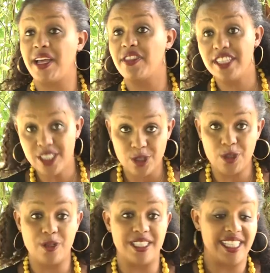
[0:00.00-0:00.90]
Now this Jew
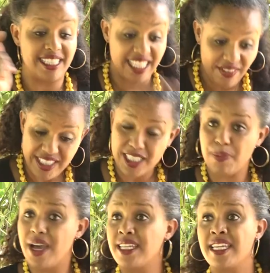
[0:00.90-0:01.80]
goes and says, give us his
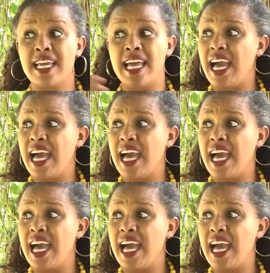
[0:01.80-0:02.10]
body.